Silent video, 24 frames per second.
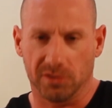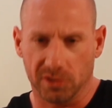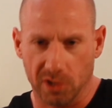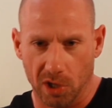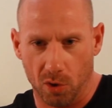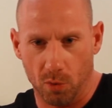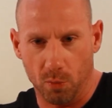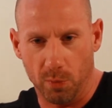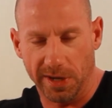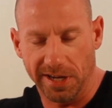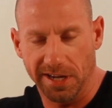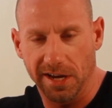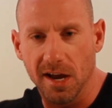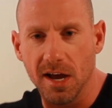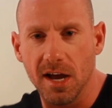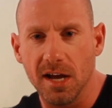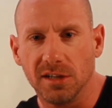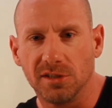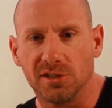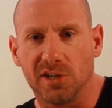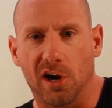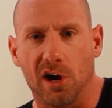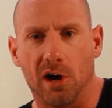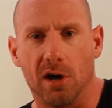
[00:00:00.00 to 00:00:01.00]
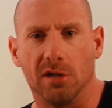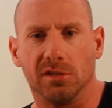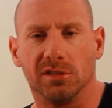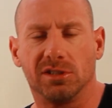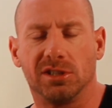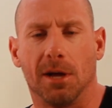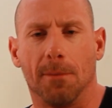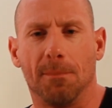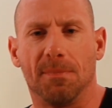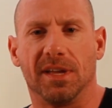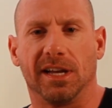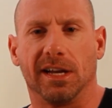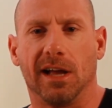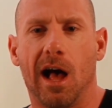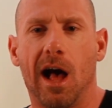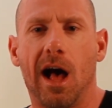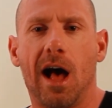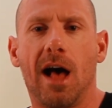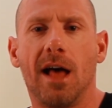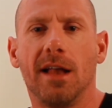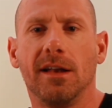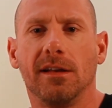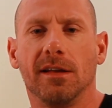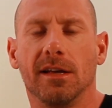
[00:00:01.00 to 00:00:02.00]
So we turn something
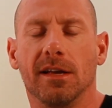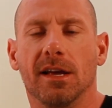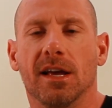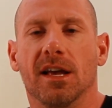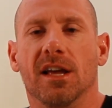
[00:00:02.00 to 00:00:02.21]
on,